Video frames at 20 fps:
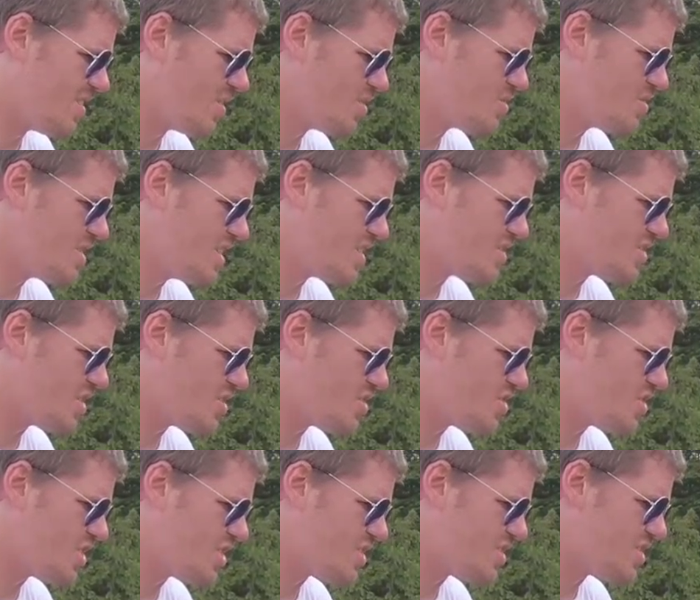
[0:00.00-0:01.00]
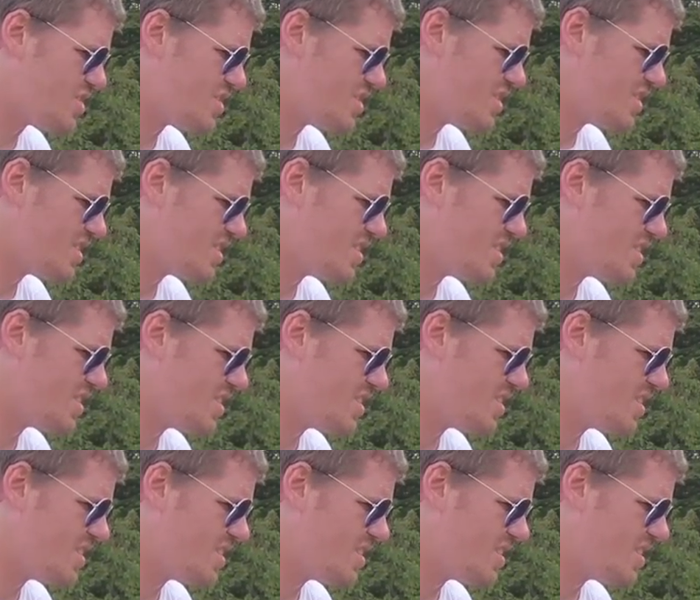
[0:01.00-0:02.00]
those things are just
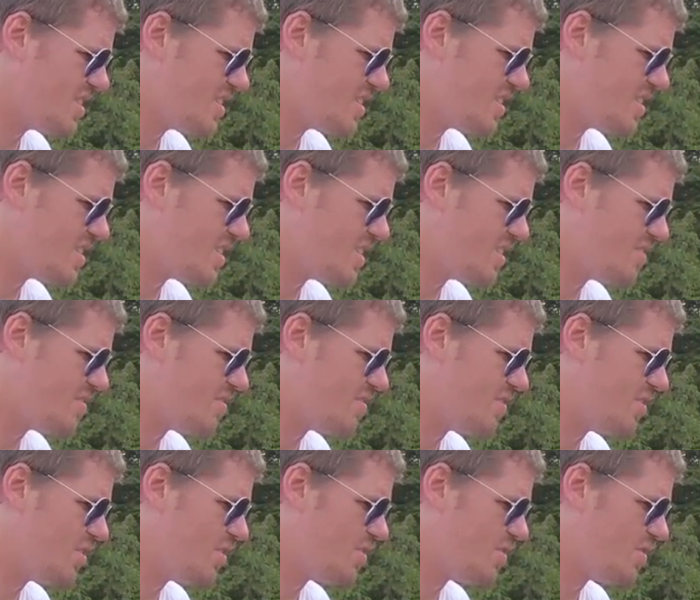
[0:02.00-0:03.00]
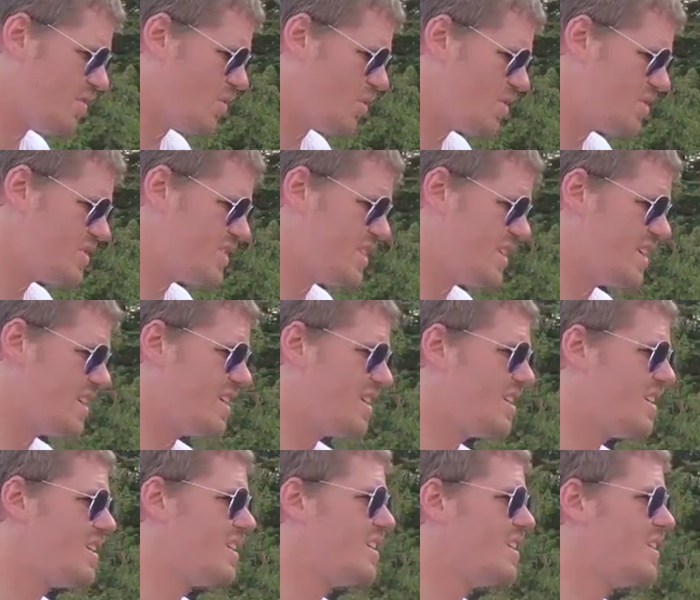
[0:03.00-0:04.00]
in full force
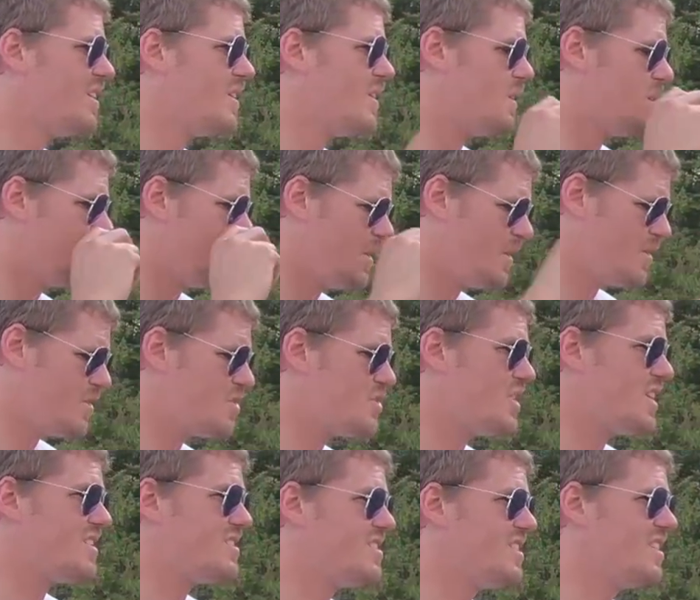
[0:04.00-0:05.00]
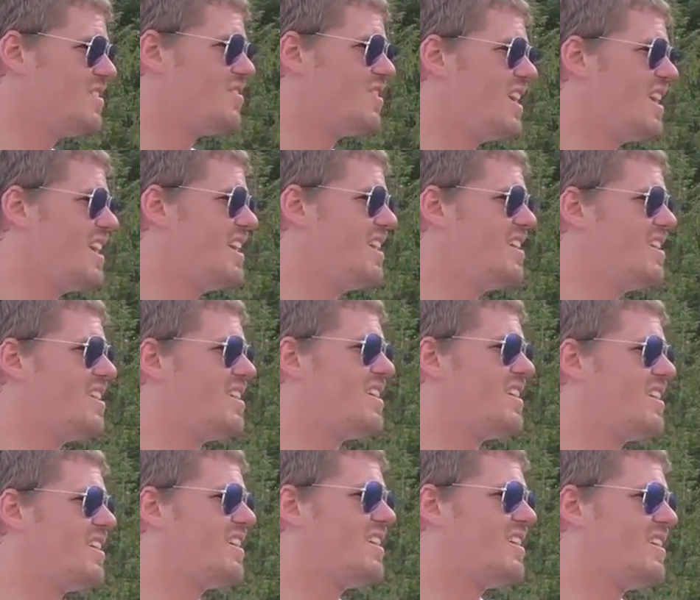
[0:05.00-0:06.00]
here. They're just like sitting right here.